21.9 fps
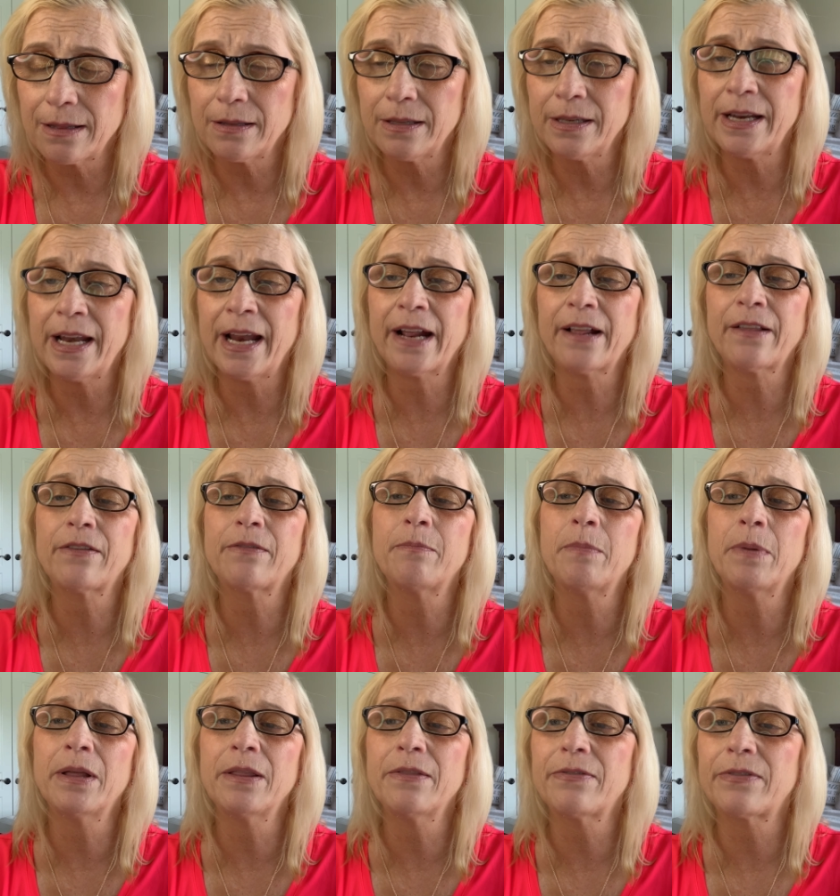the next
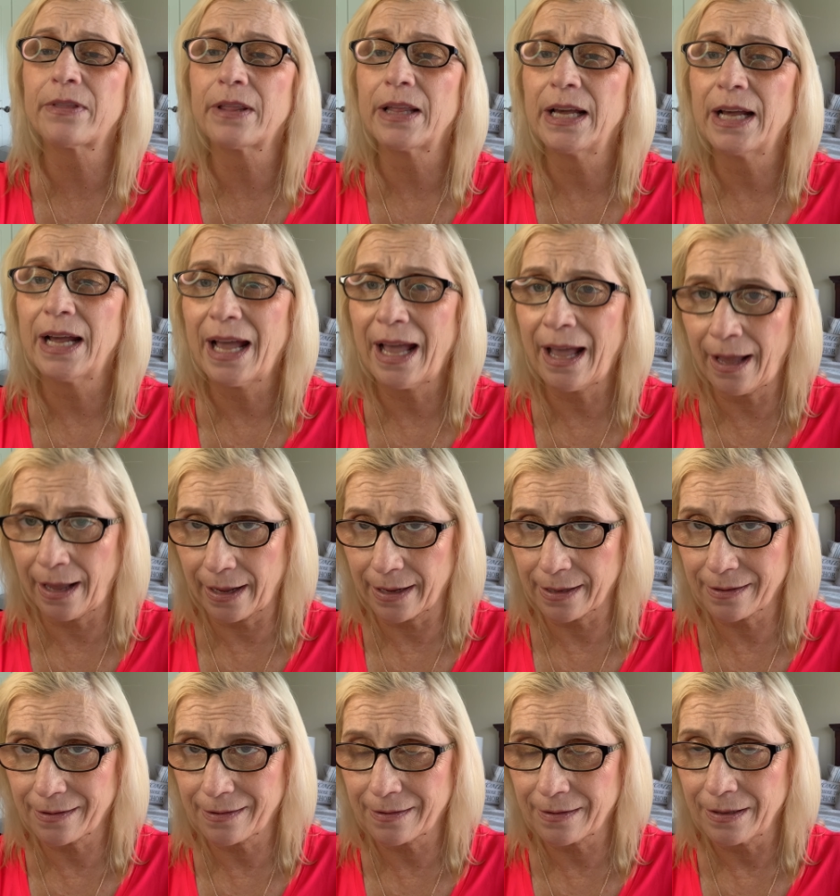month
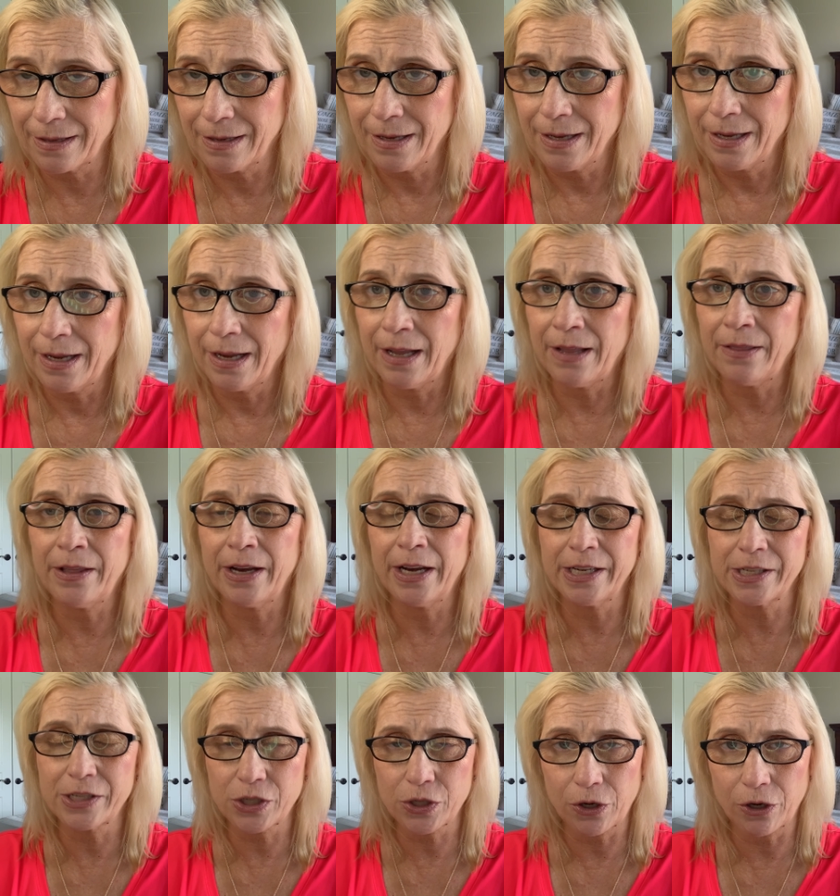X, and then
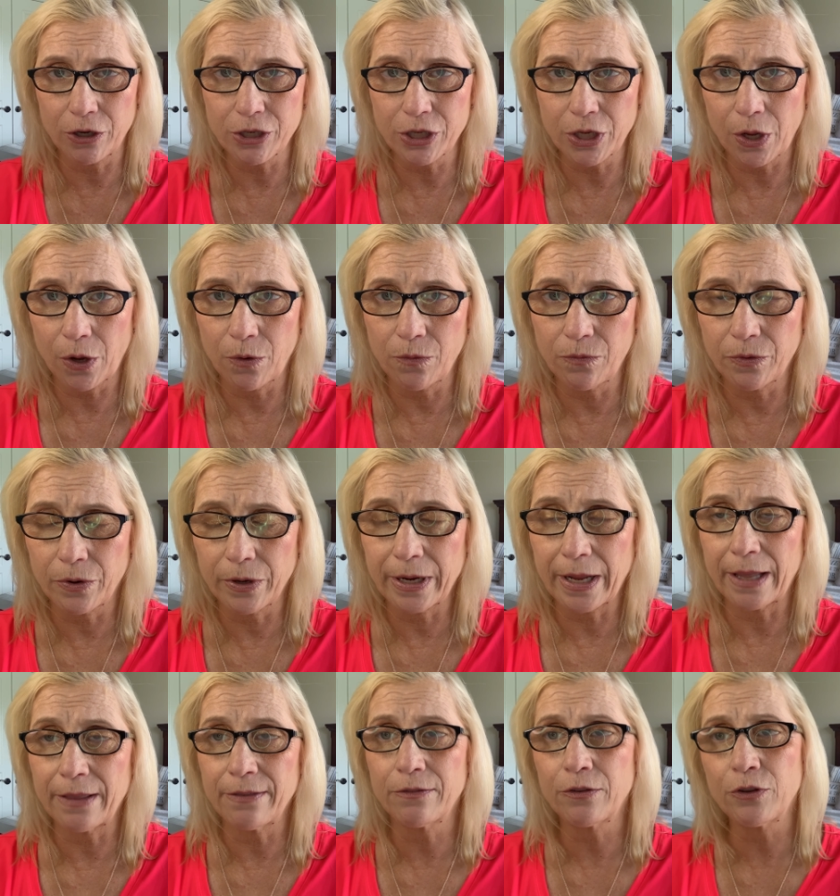it starts over again.